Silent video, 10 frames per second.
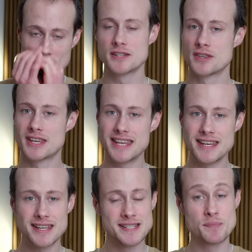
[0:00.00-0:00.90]
So the
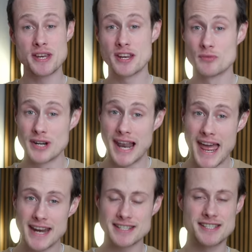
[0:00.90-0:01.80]
key is being
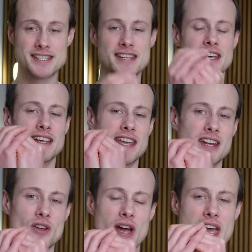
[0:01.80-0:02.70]
relaxed,
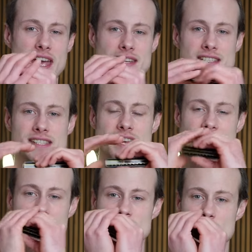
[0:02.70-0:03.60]
getting your hands
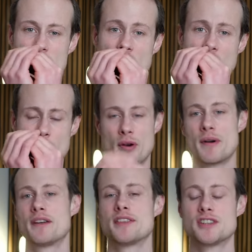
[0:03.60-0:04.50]
into a cup
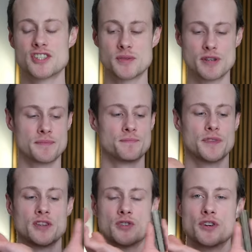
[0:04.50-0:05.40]
around the instrument,
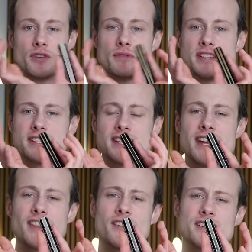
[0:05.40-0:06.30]
join your wrists
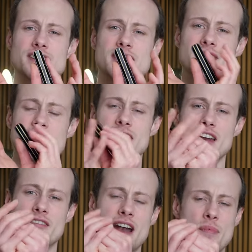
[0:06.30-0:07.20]
together underneath,
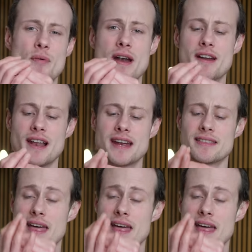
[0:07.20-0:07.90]
wrap it around like